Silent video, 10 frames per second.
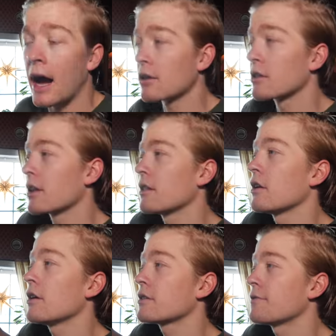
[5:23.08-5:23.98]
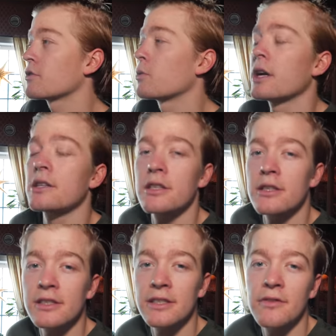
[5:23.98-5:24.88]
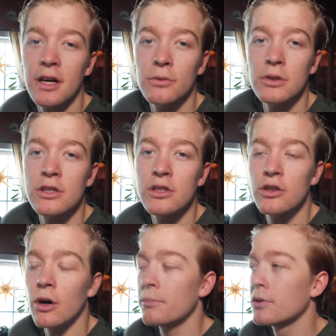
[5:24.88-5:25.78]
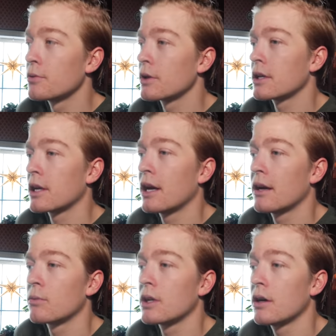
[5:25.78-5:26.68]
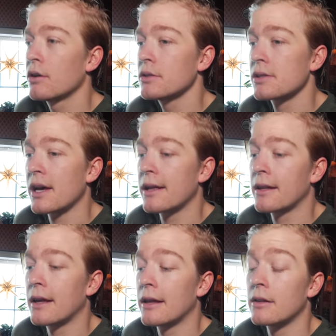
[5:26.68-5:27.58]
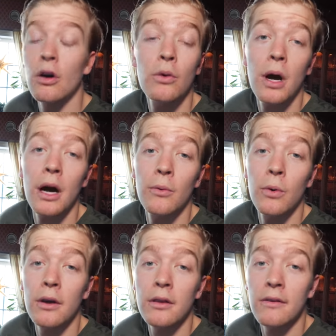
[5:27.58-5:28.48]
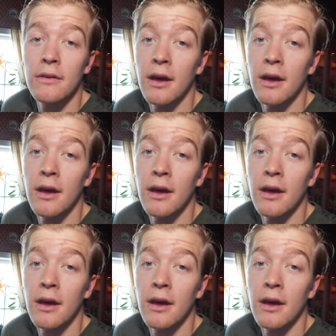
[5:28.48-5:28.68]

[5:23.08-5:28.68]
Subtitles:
I got a lot of questions if I would stop doing videos, and no, I won't.